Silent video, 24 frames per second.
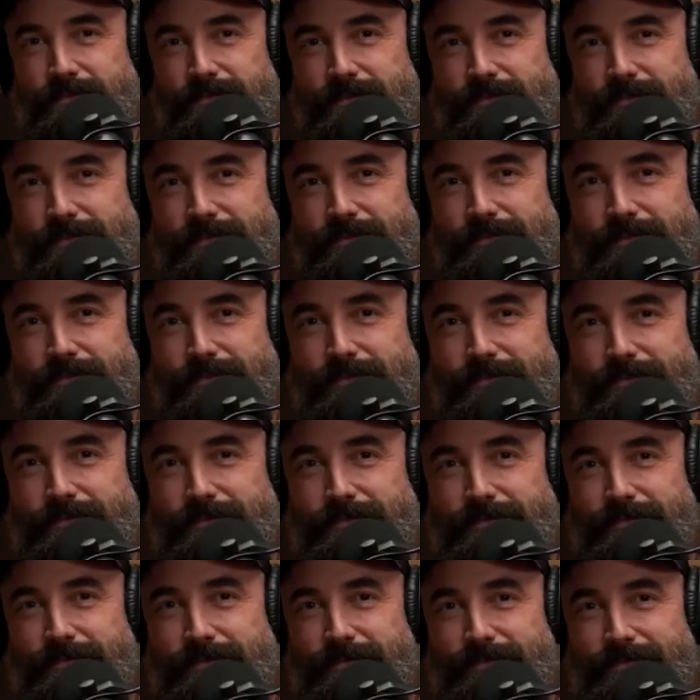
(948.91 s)
phone,
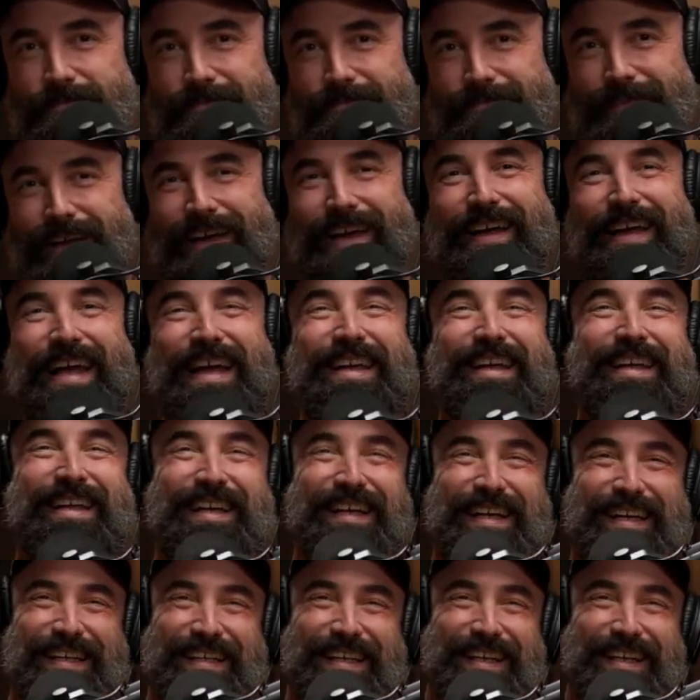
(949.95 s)
to understand what